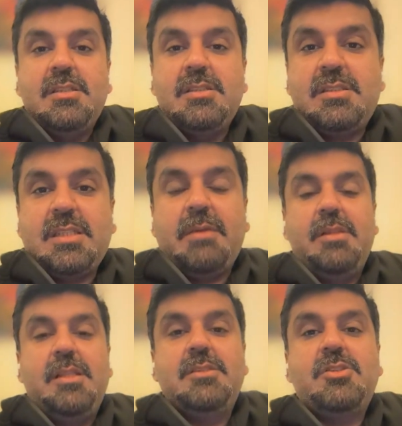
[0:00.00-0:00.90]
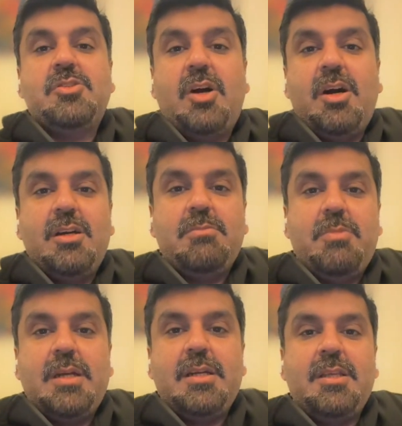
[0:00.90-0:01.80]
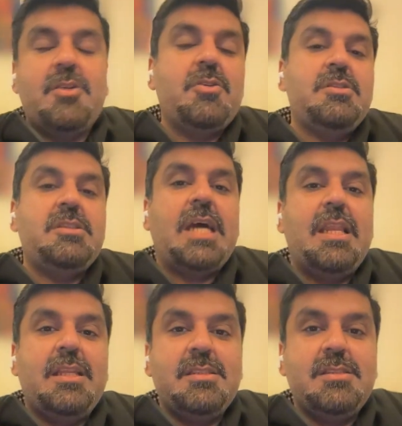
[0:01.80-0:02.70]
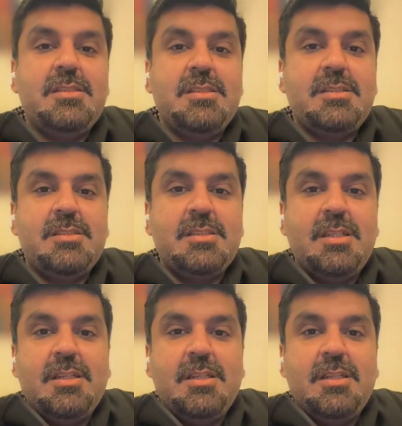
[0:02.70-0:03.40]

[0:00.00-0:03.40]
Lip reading: stable and strong, but the challenge is